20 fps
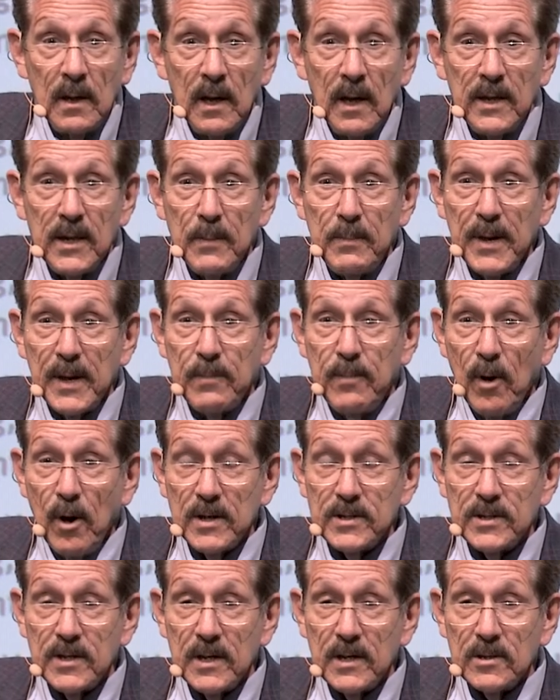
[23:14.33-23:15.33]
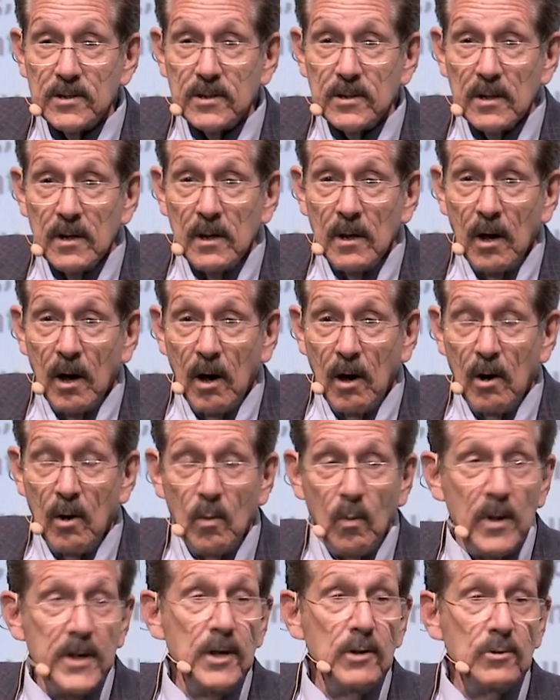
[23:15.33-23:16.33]
And the big boss says, oh,
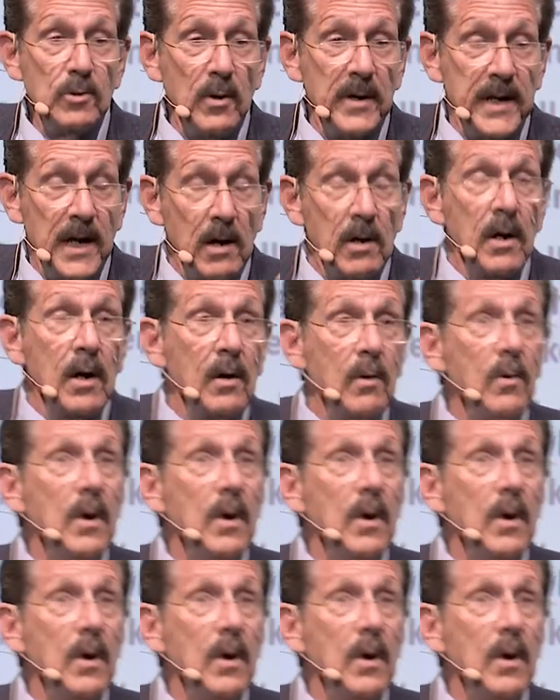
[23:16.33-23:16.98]
what are you doing here?